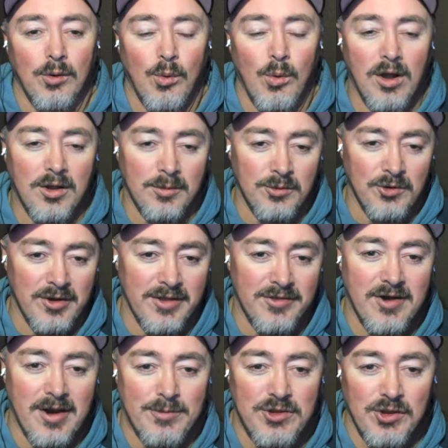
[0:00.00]
Welcome to
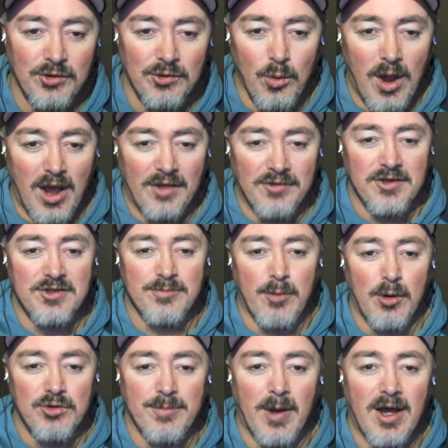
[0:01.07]
another episode of Wild and
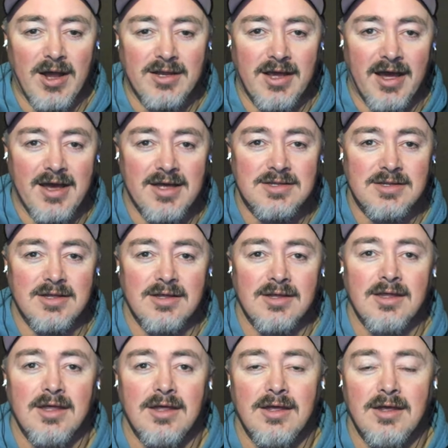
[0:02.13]
Exposed podcast.
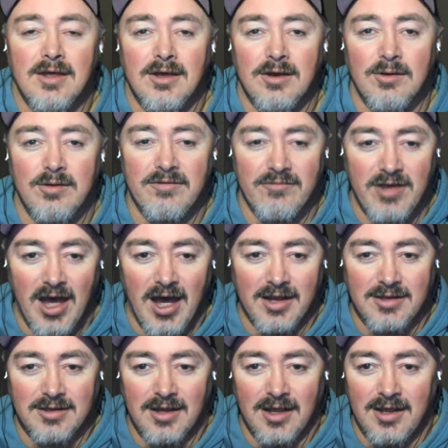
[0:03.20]
We've
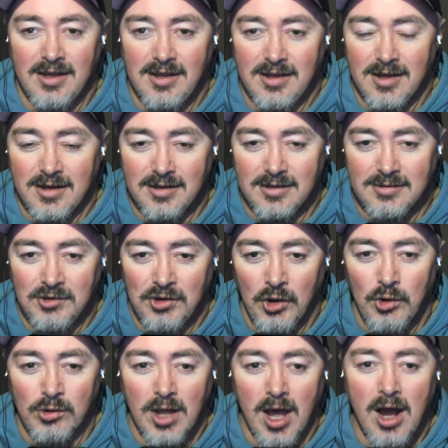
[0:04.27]
got a
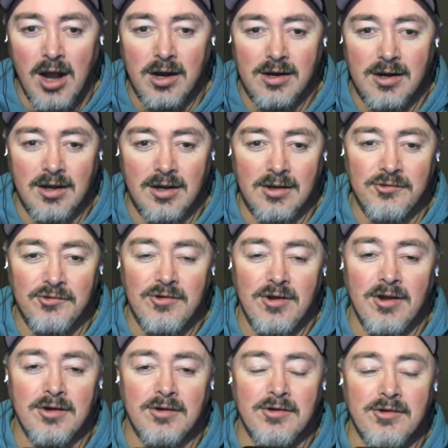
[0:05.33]
no longer
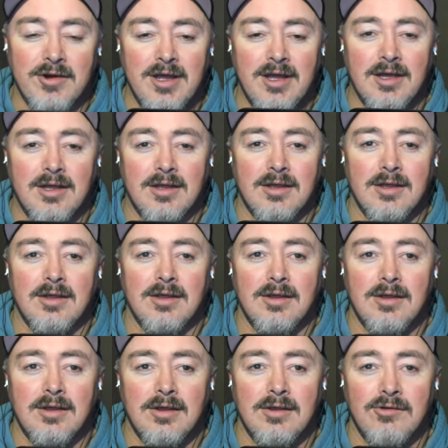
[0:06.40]
hungry
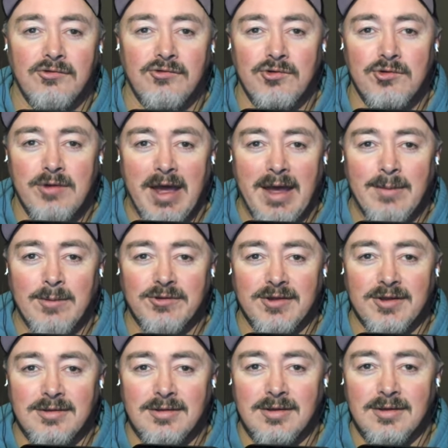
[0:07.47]
Drew Hamilton.